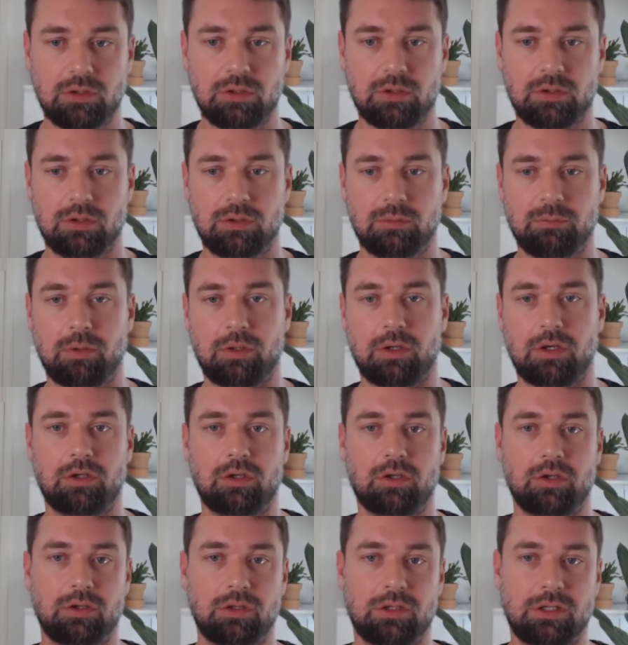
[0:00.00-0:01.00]
but on
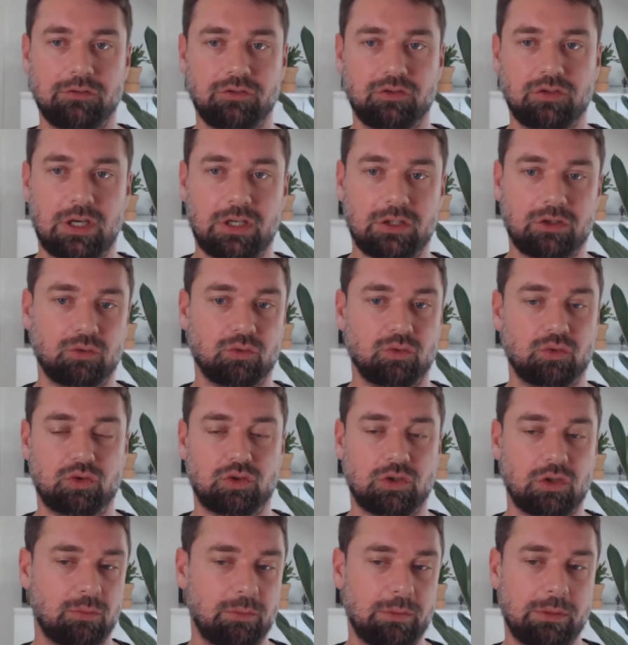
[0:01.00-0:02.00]
the left side, you
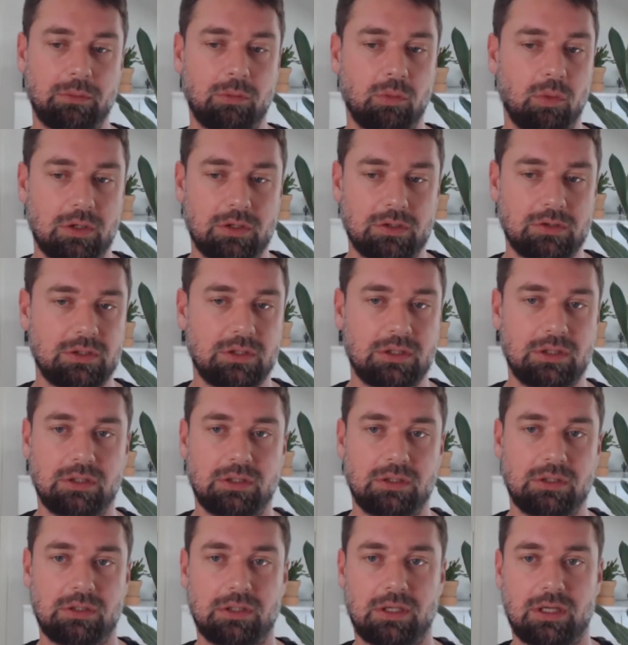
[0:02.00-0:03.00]
still maybe want to see
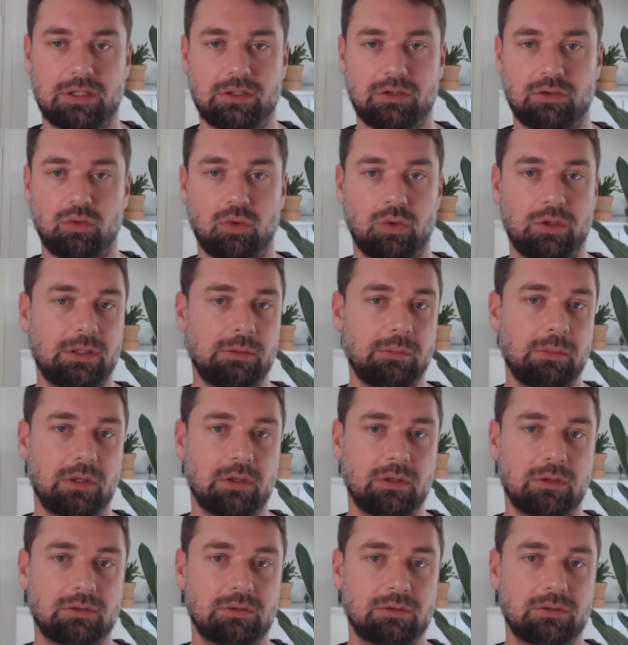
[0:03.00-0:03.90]
like your email,